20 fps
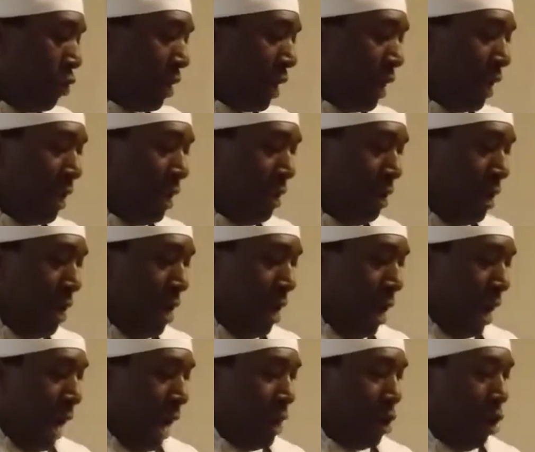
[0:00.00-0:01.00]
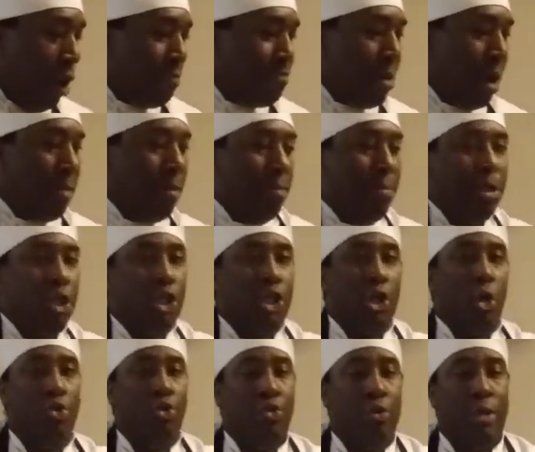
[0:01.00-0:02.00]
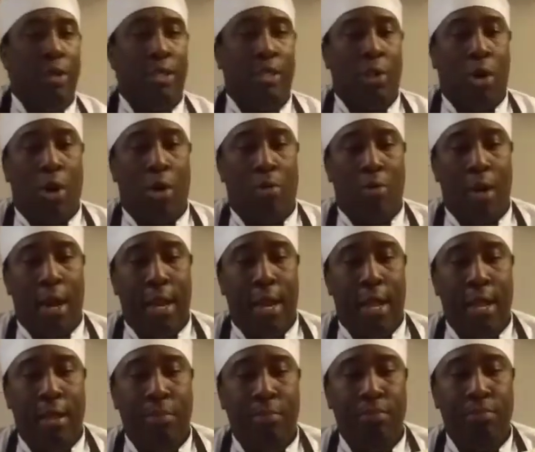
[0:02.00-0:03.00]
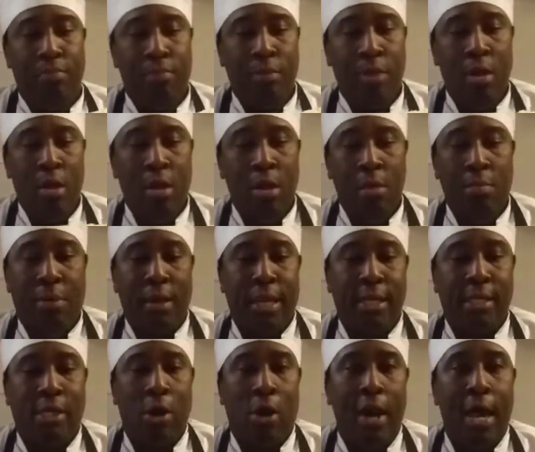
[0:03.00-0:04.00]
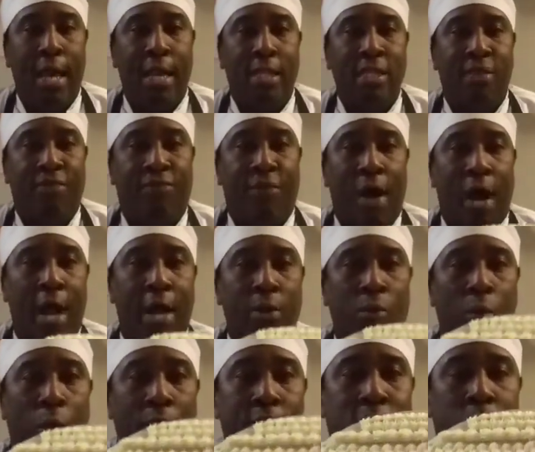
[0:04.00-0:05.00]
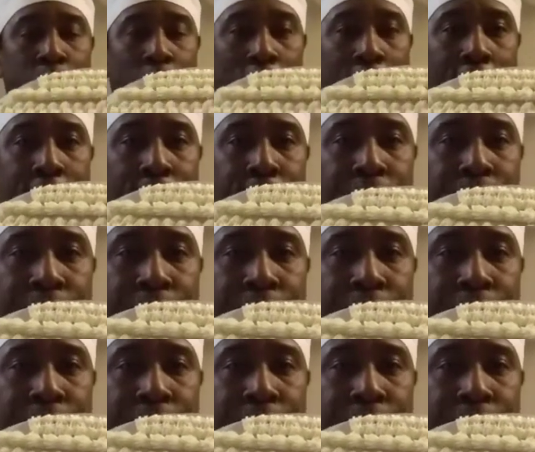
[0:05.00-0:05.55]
again. I know I probably showed you this already, but let's go ahead and define what's what.